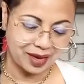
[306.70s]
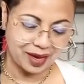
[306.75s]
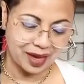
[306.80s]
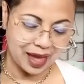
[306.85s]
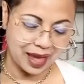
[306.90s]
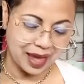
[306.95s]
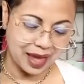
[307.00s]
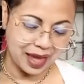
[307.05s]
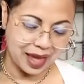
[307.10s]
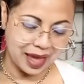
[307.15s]

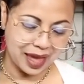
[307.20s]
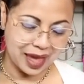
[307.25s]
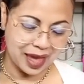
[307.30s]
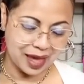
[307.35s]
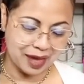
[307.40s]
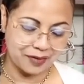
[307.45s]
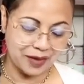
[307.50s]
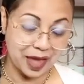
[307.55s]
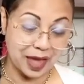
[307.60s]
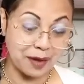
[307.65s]
I
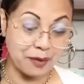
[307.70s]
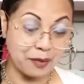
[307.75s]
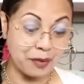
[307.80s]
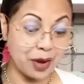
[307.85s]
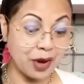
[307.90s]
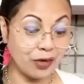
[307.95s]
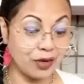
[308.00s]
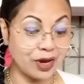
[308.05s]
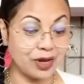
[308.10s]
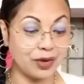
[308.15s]
have a
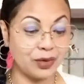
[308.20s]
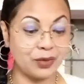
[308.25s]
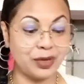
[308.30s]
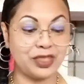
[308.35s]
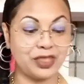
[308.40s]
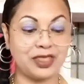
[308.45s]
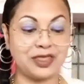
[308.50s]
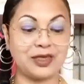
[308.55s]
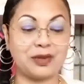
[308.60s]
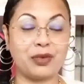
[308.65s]
mirror,
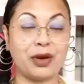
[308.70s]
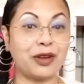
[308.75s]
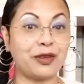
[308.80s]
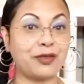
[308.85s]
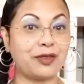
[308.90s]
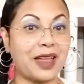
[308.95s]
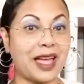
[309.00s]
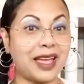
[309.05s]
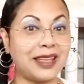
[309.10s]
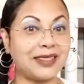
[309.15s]
which is
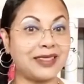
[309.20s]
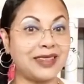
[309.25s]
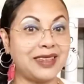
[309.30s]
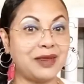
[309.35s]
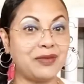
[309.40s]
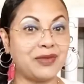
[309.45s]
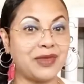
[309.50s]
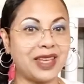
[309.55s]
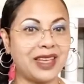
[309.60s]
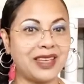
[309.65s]
butterfly
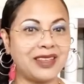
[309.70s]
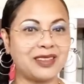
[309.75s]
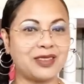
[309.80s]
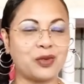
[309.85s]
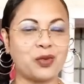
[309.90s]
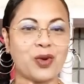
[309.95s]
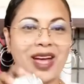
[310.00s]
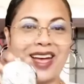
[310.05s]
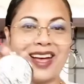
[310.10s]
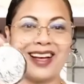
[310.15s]
themed as
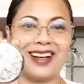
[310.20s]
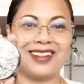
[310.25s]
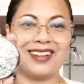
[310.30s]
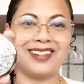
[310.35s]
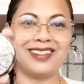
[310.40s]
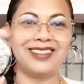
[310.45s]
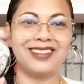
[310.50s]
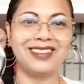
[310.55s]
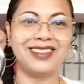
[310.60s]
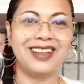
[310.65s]

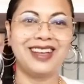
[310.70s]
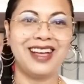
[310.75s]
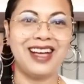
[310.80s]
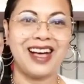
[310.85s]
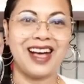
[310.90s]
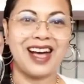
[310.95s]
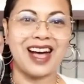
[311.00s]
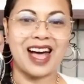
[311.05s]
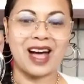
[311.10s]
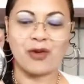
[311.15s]
well.
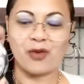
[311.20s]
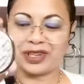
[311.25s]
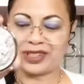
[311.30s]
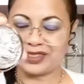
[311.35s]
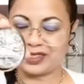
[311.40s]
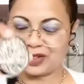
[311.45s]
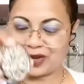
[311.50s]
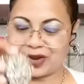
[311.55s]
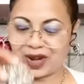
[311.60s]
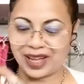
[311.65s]
I
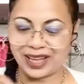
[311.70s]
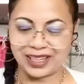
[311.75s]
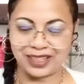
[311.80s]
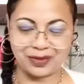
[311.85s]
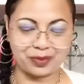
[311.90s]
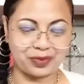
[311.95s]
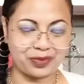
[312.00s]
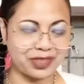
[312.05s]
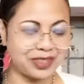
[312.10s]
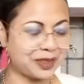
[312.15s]
wanted to go ahead
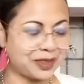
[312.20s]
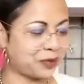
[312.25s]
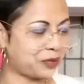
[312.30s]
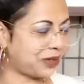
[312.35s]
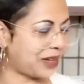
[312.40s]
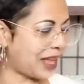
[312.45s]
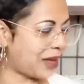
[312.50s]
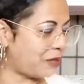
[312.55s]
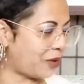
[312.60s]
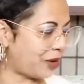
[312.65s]
and just
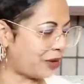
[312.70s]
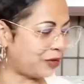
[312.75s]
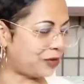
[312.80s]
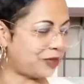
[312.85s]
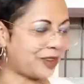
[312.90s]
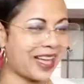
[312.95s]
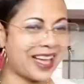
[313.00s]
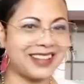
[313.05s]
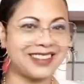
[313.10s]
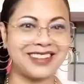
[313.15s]
play
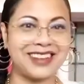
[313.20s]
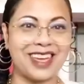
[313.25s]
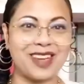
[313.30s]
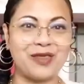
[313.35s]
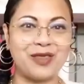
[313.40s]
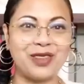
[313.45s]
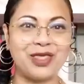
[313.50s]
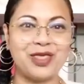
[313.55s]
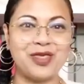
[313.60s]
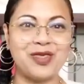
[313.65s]
butterfly today
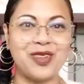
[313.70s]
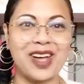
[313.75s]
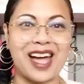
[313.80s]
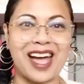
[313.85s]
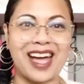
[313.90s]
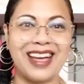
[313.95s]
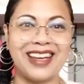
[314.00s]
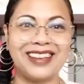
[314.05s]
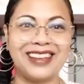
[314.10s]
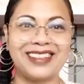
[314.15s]
with you
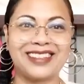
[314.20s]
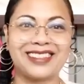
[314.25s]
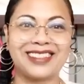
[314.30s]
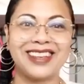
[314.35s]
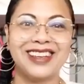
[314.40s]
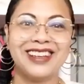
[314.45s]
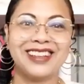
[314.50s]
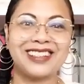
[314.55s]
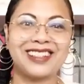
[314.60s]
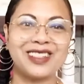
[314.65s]
guys
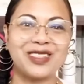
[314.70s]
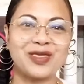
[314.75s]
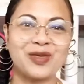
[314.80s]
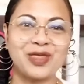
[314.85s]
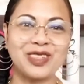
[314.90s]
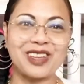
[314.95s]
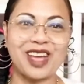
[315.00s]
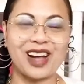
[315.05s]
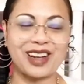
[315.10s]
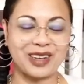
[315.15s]
since
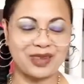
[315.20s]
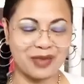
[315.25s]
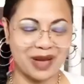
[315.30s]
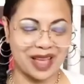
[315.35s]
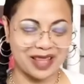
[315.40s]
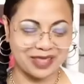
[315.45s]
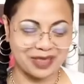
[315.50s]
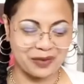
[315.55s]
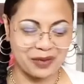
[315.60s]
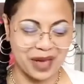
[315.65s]
we're talking
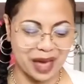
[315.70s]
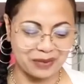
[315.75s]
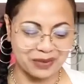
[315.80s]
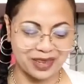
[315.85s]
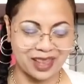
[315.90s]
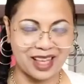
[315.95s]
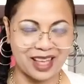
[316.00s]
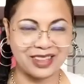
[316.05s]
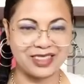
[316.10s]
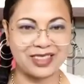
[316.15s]
about the
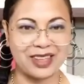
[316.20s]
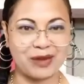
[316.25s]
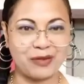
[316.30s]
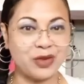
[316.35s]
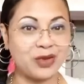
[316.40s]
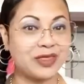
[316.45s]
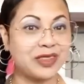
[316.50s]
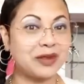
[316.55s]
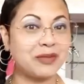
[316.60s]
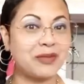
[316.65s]
Papillon. So I'm
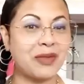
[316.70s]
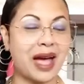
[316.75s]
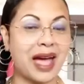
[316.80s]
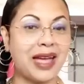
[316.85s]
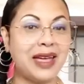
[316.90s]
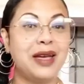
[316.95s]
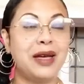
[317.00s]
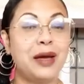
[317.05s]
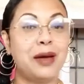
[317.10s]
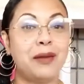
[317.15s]
using
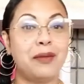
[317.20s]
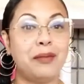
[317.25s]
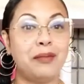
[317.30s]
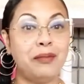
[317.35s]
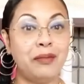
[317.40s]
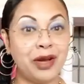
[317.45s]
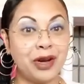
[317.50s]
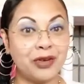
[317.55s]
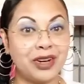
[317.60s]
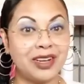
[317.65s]
my
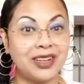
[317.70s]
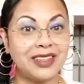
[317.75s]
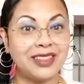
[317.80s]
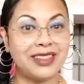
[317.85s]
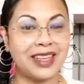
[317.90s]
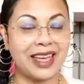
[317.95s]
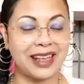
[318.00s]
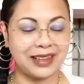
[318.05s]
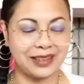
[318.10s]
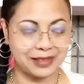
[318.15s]
mirror
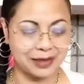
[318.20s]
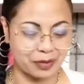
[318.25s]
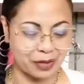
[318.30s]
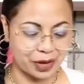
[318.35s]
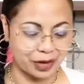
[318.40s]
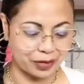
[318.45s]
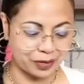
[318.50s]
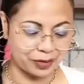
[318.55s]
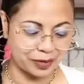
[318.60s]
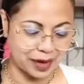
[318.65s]
that is a
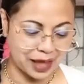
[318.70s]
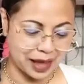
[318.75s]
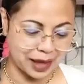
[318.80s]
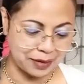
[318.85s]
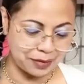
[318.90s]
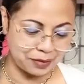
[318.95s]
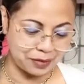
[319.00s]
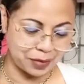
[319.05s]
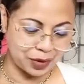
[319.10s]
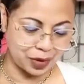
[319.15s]

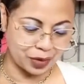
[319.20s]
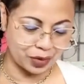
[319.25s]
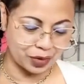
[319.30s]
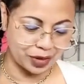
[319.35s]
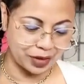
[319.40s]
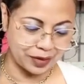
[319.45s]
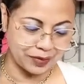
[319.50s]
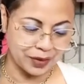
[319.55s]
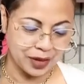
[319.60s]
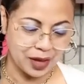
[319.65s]
butterfly
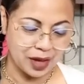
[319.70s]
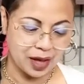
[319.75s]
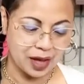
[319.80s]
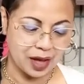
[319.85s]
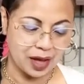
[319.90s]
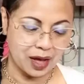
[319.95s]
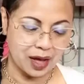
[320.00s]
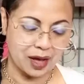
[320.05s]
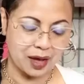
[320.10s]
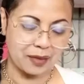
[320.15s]
mirror.
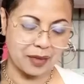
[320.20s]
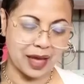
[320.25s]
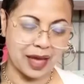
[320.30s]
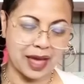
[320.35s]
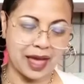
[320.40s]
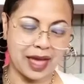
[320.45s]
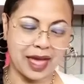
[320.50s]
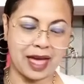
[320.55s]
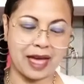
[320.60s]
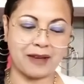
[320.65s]

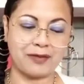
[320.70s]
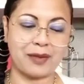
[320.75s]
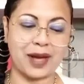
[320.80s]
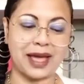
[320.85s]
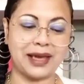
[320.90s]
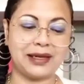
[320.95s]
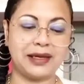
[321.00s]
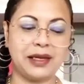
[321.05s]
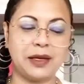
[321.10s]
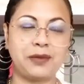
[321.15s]
I have
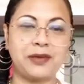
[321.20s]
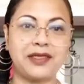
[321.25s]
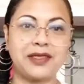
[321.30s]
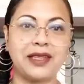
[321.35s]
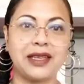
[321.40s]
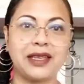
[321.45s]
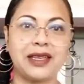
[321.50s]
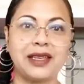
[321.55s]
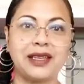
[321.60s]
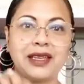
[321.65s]
my
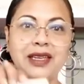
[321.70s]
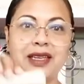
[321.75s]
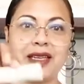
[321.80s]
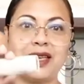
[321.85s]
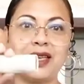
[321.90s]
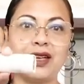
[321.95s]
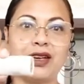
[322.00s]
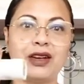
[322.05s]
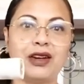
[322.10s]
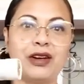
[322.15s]
lipstick in
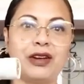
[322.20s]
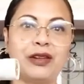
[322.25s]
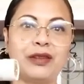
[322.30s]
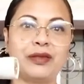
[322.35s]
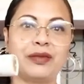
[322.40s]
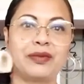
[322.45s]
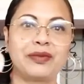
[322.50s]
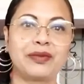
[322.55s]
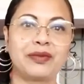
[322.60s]
here.